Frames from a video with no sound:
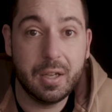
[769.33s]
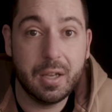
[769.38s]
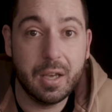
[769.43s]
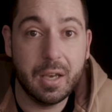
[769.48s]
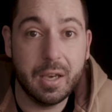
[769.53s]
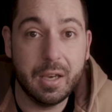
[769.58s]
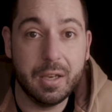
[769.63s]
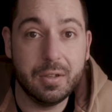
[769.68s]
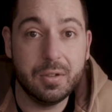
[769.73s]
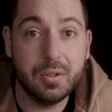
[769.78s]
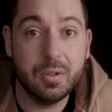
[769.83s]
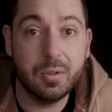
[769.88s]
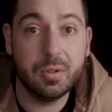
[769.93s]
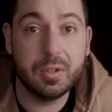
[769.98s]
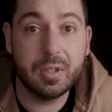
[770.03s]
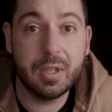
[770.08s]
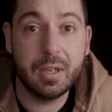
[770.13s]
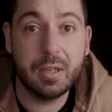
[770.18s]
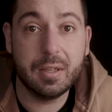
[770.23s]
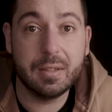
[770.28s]
and you
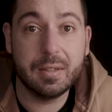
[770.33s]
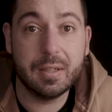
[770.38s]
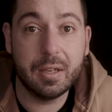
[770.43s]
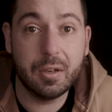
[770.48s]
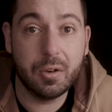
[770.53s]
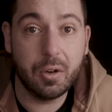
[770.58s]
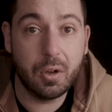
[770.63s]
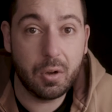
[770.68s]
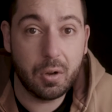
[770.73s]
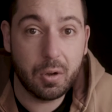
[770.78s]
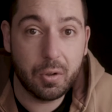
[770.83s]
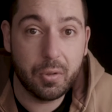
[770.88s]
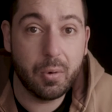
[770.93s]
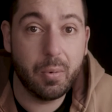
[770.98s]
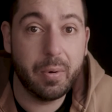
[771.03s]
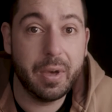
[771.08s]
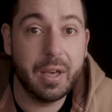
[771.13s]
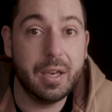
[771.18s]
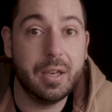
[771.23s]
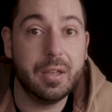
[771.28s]
take it down all the
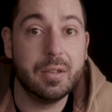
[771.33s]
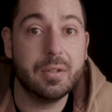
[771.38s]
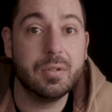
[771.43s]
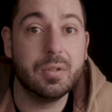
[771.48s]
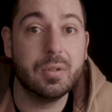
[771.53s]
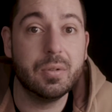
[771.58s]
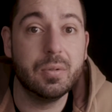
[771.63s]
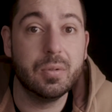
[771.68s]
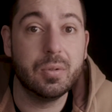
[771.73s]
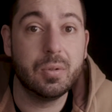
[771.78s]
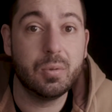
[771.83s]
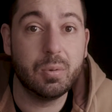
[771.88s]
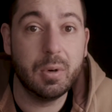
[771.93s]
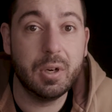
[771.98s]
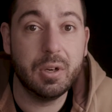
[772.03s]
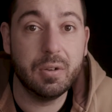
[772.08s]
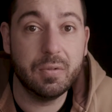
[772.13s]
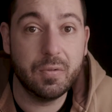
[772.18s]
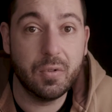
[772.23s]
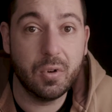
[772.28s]
way to
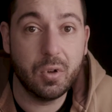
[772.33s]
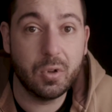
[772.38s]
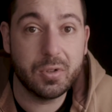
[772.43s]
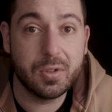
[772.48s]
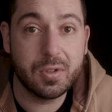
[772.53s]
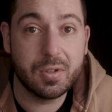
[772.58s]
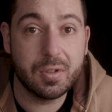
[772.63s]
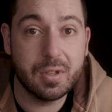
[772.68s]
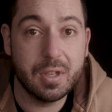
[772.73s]
12 volts,